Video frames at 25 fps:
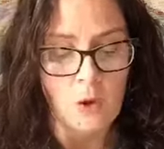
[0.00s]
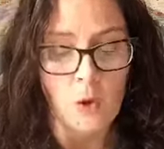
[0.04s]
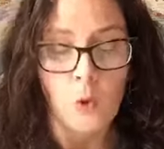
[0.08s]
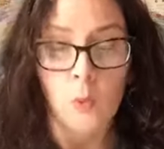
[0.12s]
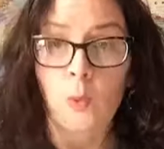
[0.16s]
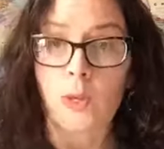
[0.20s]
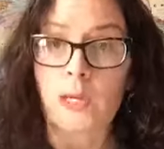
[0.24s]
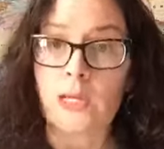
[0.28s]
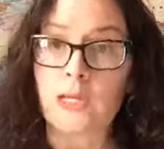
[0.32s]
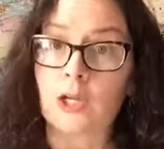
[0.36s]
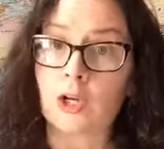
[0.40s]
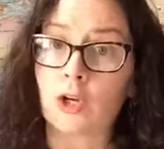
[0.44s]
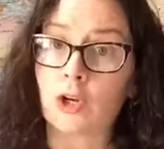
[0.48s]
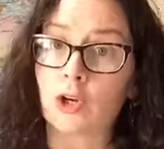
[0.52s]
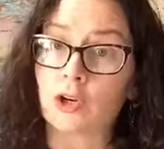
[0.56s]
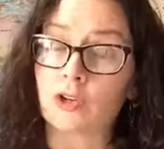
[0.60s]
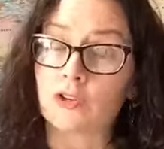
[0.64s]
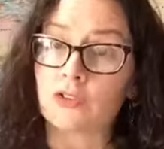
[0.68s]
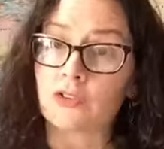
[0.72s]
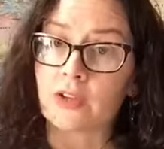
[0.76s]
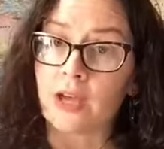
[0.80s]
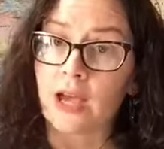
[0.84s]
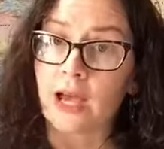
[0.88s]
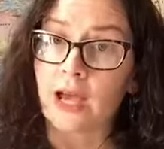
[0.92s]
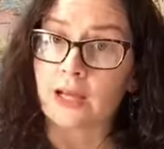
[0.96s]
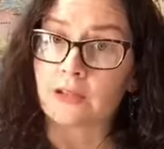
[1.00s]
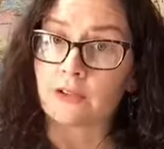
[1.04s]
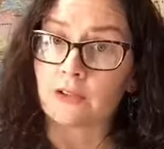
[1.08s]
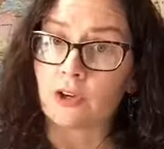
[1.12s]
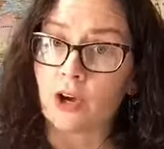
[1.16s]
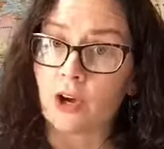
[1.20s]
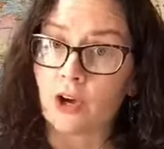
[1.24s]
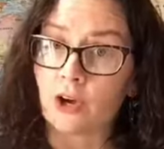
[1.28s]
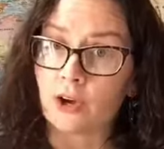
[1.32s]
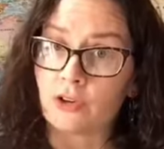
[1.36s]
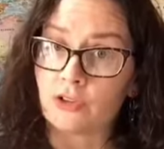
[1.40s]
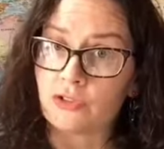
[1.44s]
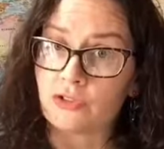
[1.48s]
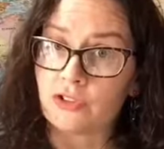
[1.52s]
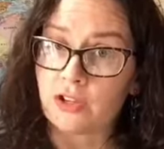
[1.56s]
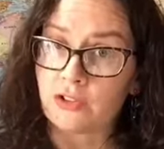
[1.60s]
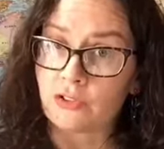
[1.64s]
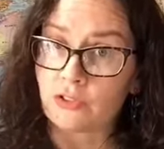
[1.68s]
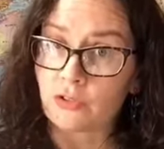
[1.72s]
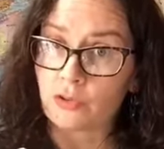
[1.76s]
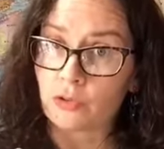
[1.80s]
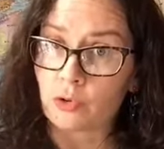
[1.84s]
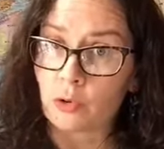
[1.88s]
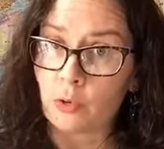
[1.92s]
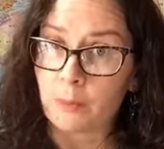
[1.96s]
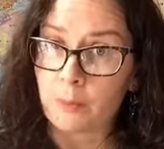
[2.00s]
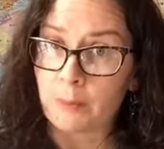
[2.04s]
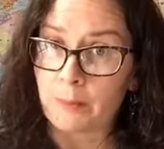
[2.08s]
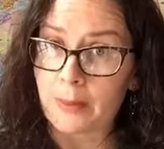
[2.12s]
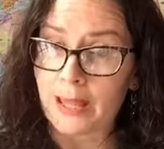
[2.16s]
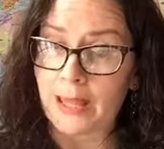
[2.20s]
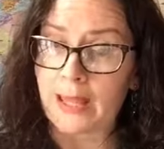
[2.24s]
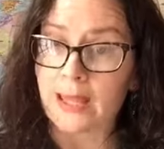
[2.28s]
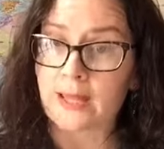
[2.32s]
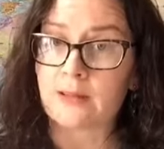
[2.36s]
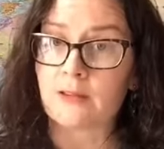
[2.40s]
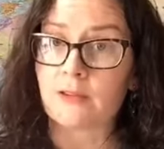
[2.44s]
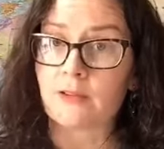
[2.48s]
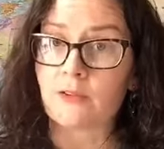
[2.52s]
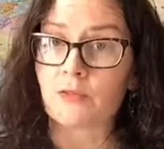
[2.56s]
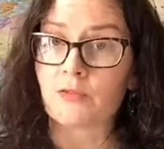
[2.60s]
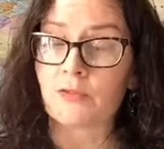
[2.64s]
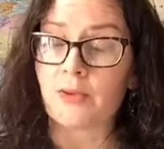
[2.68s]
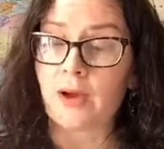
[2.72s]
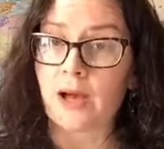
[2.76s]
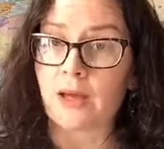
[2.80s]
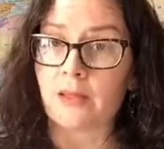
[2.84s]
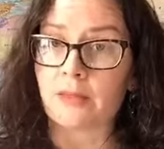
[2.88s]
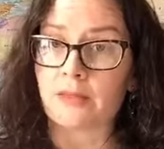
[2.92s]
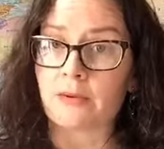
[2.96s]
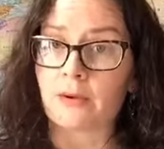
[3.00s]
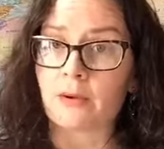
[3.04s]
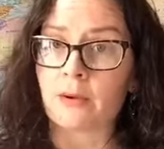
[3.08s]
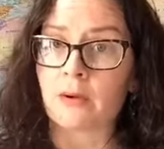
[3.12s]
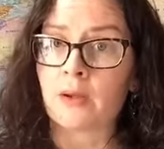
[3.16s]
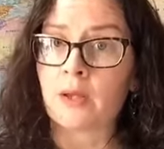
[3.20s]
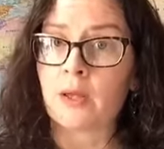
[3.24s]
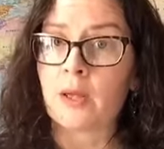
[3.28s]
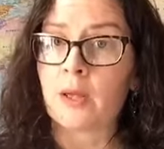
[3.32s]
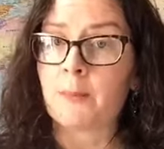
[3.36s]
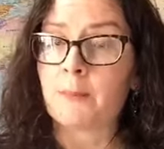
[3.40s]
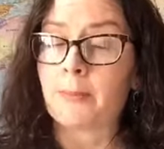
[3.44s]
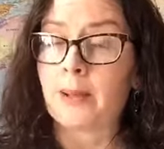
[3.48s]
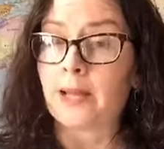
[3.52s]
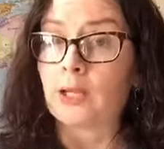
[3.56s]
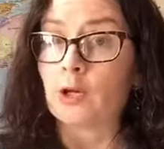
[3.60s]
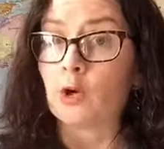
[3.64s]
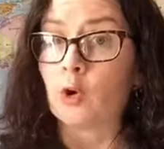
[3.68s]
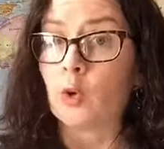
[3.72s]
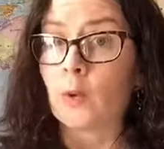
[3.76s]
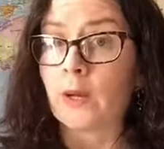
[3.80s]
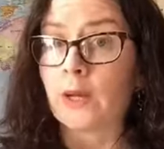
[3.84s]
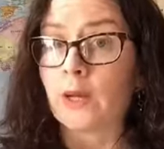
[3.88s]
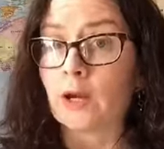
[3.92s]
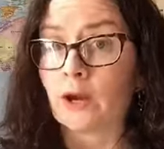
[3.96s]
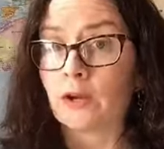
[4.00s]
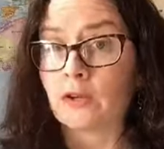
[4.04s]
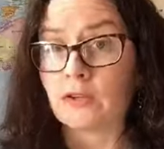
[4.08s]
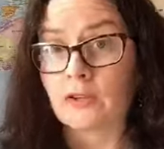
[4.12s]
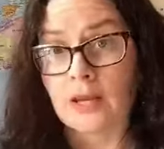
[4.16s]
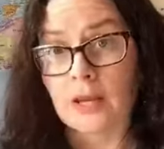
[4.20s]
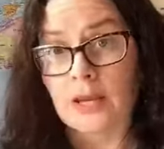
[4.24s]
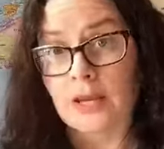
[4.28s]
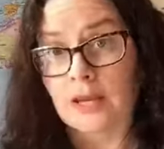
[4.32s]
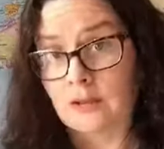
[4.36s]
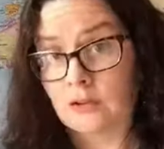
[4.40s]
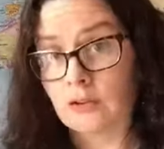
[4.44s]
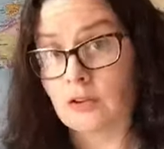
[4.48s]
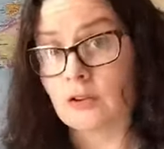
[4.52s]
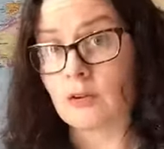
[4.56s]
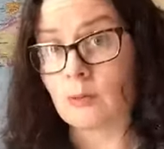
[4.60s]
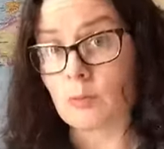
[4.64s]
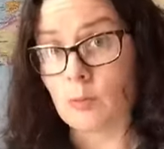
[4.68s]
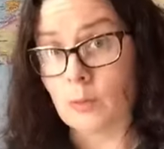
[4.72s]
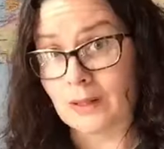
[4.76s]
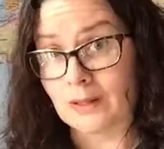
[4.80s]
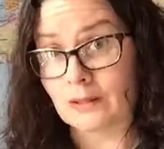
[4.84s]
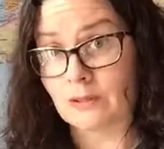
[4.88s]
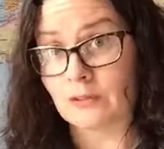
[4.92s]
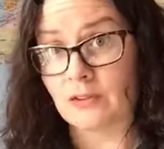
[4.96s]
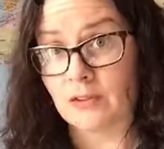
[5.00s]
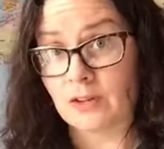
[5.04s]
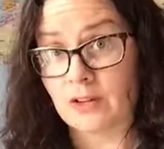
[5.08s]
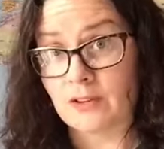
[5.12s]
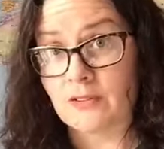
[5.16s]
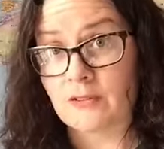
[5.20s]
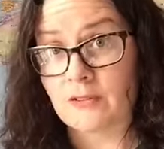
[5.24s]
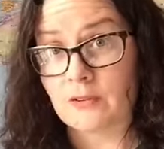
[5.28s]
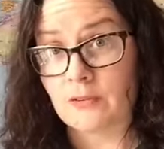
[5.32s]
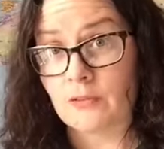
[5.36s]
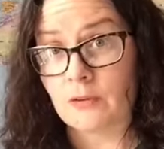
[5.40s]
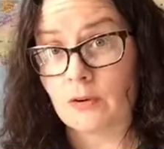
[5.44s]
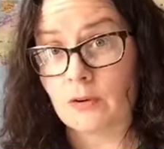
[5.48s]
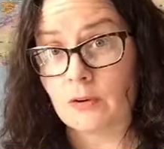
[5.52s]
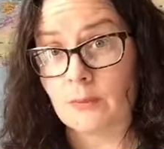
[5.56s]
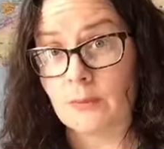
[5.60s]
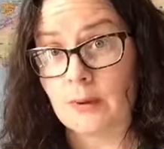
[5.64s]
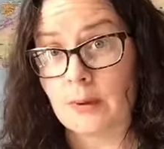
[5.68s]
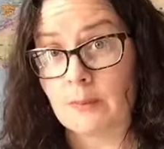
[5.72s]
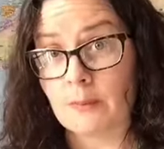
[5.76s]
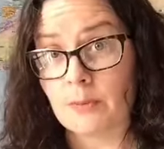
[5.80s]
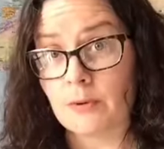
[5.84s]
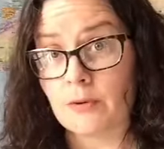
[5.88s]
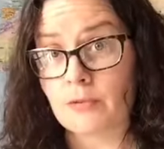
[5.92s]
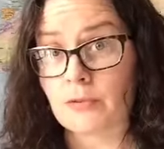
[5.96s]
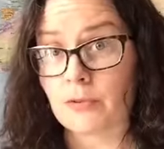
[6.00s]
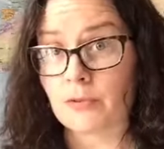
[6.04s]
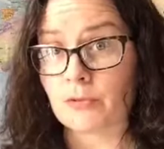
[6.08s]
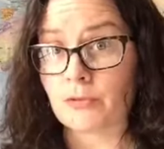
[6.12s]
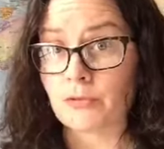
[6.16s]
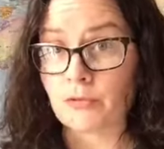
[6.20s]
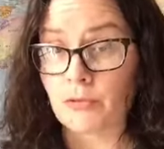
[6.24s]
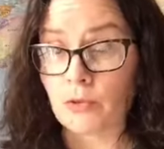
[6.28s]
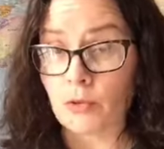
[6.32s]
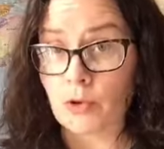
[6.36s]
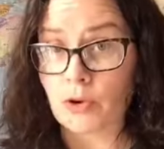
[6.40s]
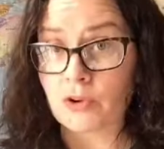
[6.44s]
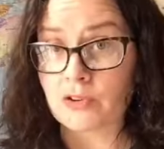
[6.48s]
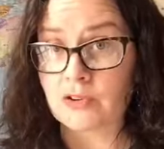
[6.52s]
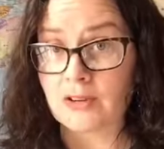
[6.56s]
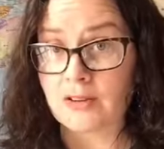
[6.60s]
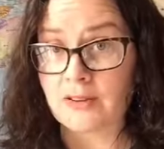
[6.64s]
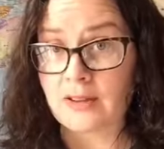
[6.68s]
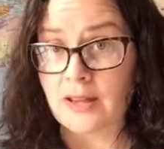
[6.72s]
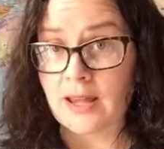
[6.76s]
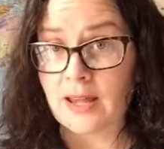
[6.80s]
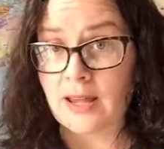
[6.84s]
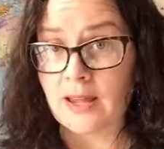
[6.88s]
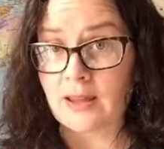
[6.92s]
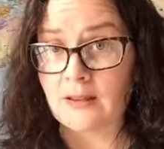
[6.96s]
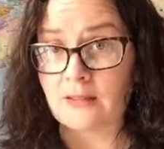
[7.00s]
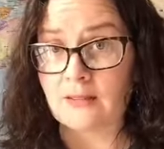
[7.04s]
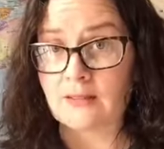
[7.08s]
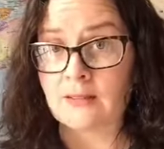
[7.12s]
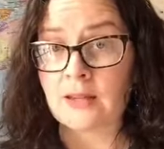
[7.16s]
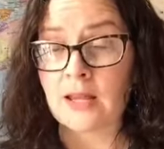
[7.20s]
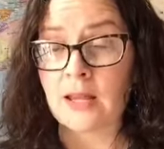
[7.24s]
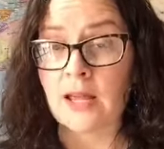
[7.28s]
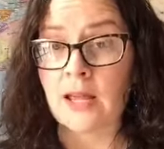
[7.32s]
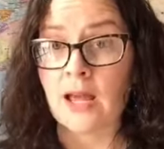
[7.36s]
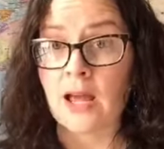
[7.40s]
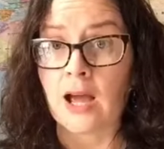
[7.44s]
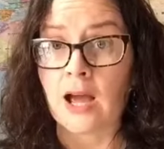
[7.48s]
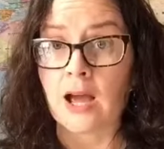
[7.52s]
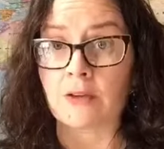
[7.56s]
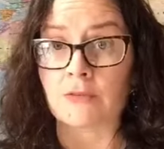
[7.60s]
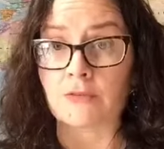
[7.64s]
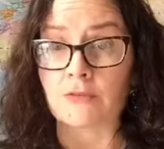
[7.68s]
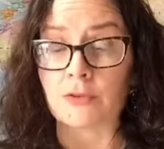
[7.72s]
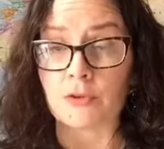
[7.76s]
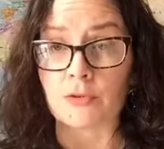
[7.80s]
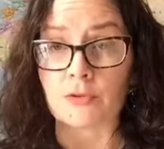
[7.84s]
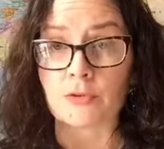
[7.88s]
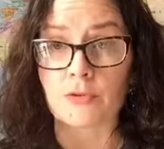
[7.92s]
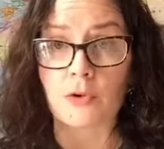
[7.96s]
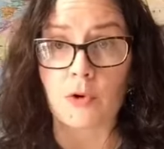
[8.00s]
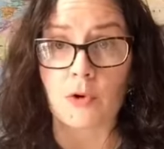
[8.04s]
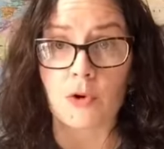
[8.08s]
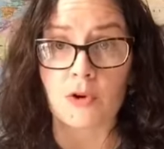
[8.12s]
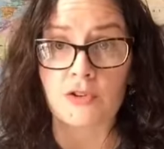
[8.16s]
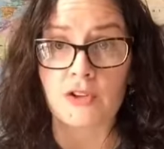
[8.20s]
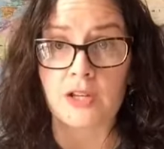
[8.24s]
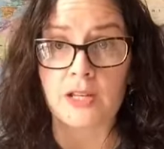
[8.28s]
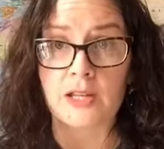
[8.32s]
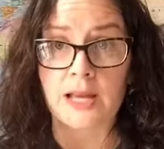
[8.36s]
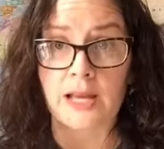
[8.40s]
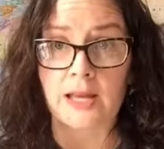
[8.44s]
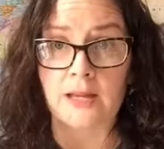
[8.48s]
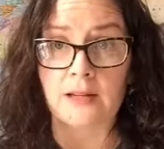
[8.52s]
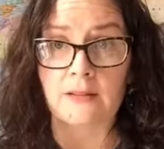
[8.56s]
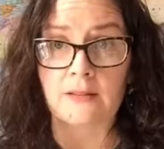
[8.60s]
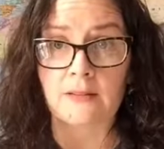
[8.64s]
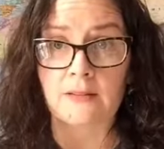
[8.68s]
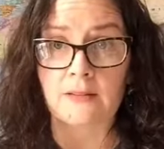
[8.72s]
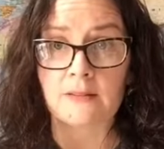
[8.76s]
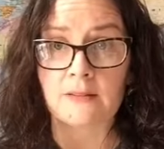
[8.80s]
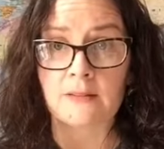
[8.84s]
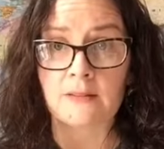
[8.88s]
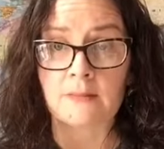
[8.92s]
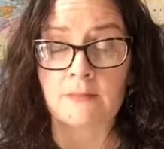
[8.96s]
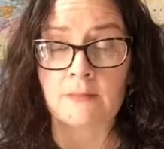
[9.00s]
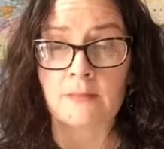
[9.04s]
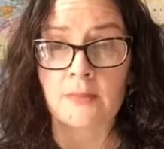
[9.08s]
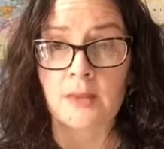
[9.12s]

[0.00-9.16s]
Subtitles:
We looked at how Jesus obeyed his Father by going out into the wilderness, if you remember, for 40 days and for 40 nights.